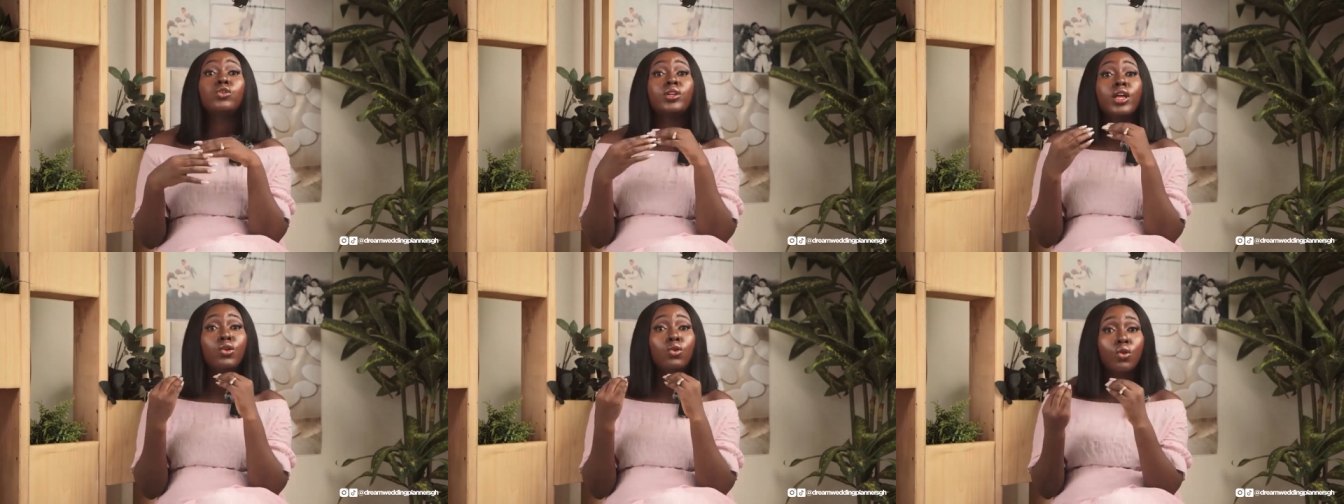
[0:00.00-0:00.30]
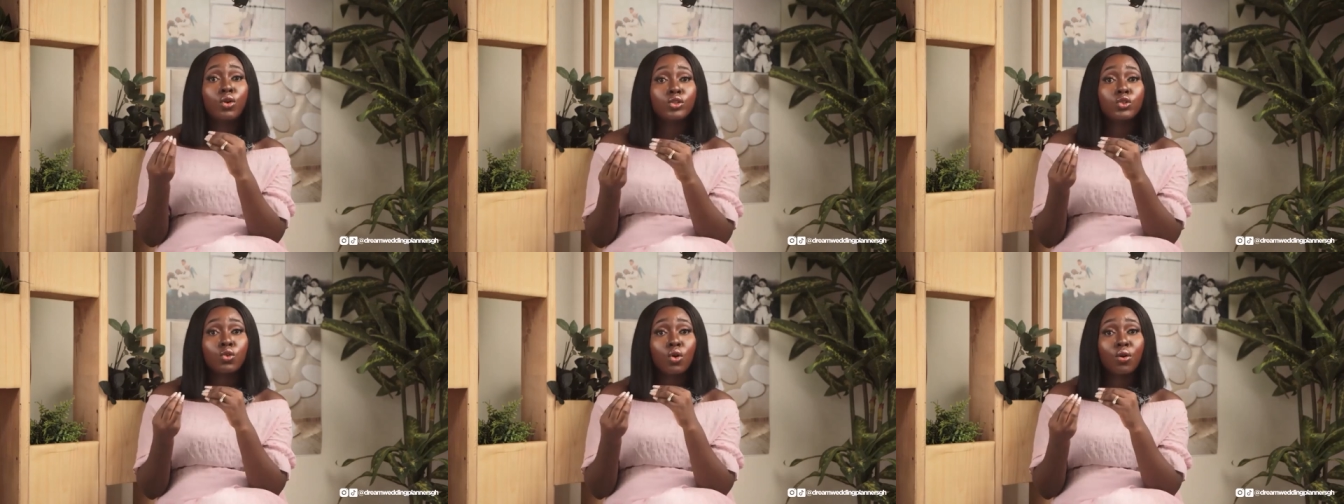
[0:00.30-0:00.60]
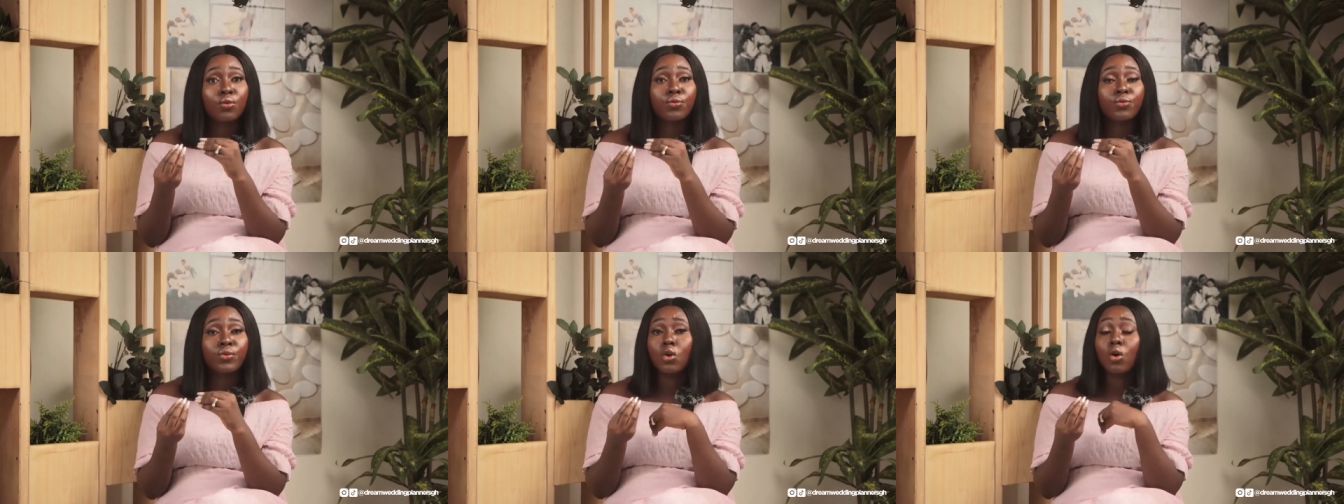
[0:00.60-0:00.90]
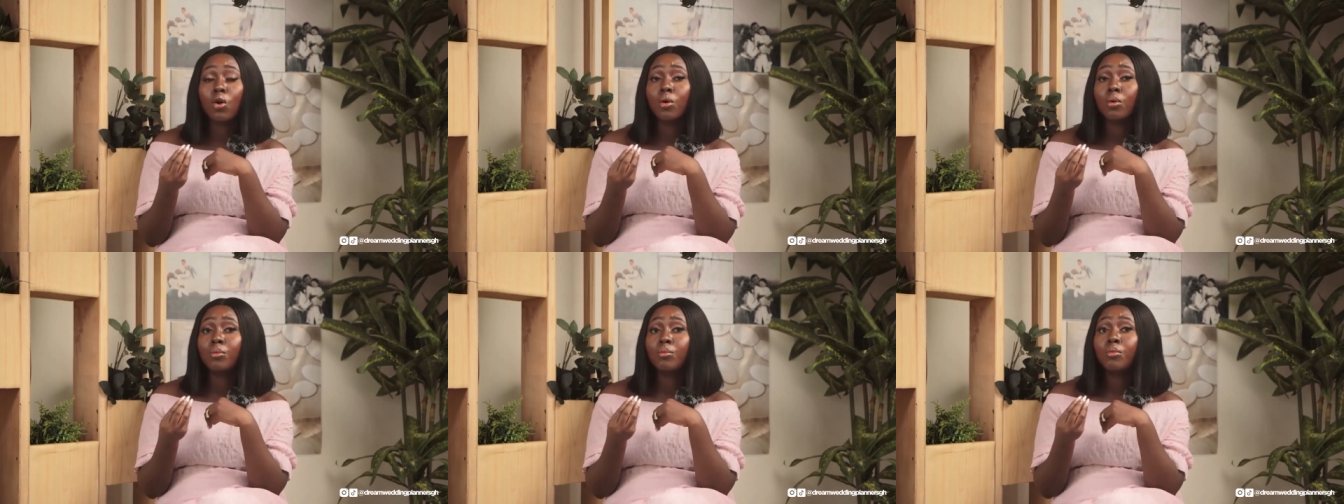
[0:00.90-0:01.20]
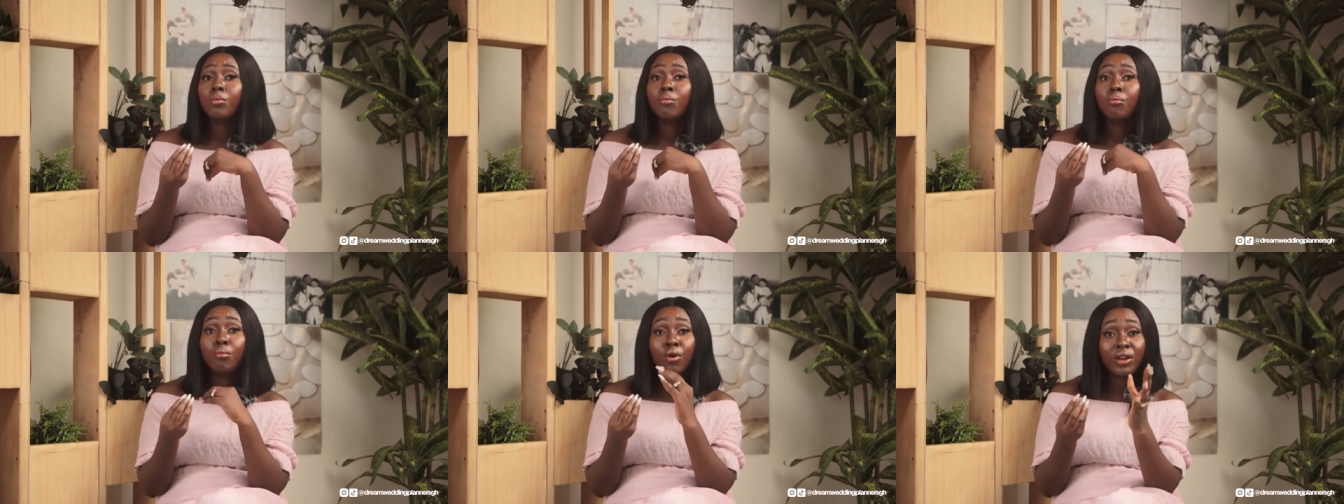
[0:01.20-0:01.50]
on the note of your
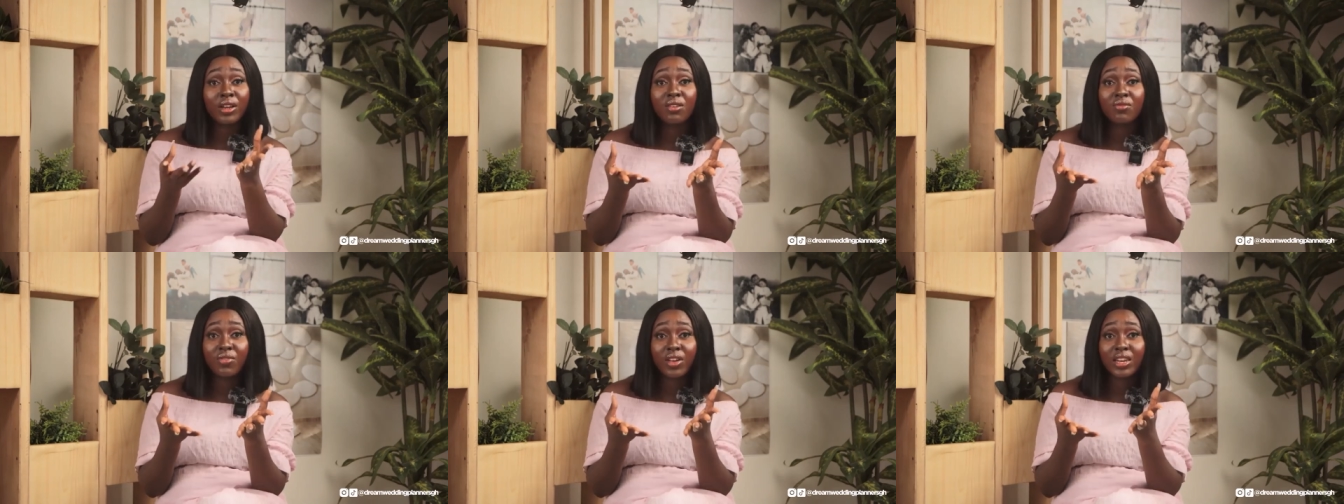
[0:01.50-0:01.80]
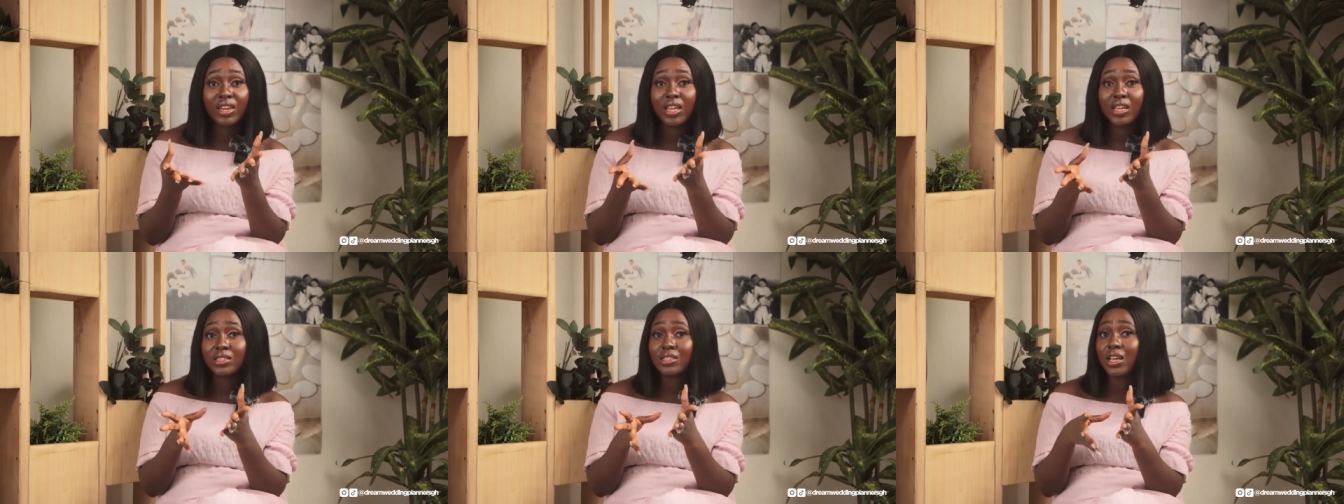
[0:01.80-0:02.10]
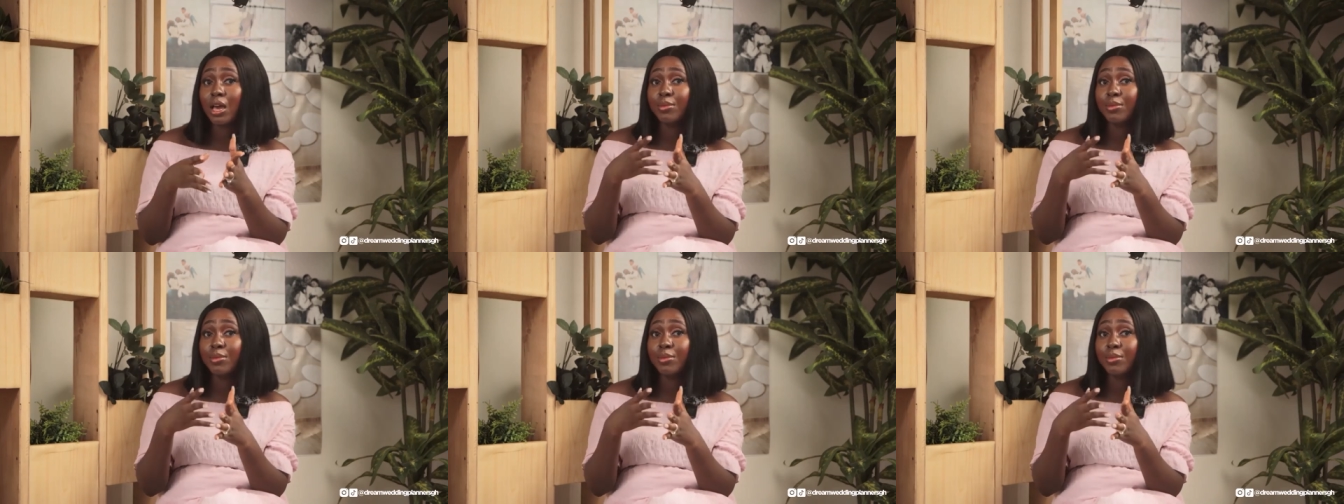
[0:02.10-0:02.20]
morning vendors,